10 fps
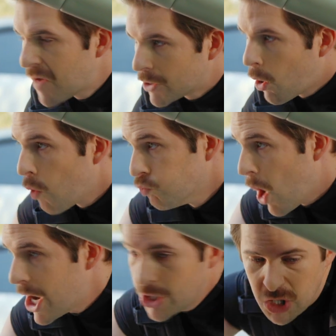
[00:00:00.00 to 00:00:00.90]
Fine,
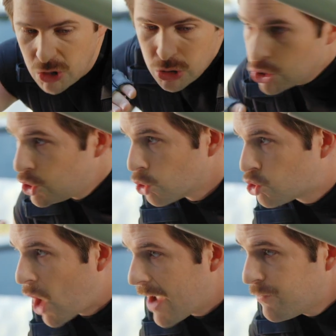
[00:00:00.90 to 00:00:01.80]
Ryan, you'll
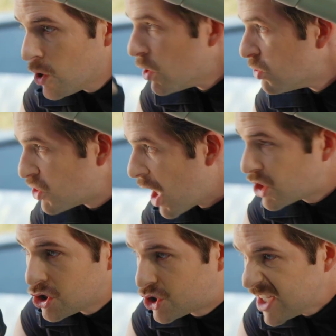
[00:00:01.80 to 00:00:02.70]
drive.
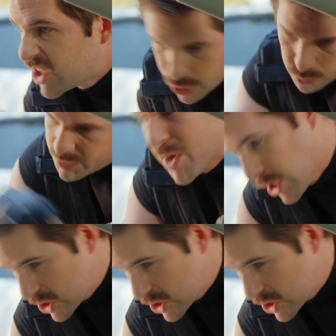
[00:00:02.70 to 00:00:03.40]
Sasha, Jason, you're with me.